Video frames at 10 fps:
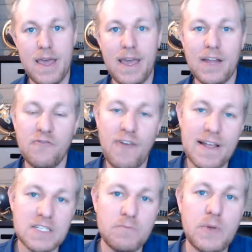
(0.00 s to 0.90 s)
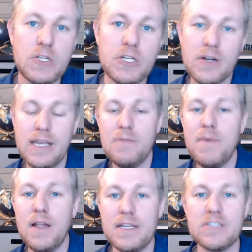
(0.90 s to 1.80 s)
Invest in building your
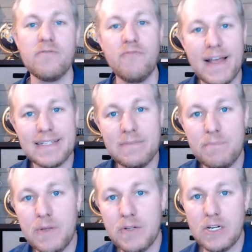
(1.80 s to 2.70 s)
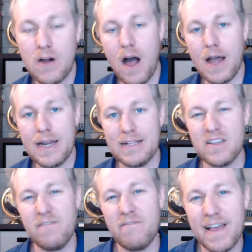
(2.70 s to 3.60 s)
email list, invest in building your audience,
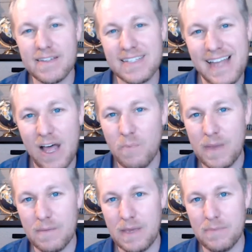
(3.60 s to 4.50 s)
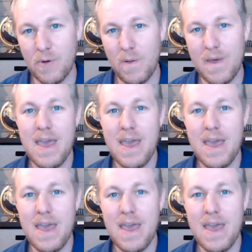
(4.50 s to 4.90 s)
invest in helping people.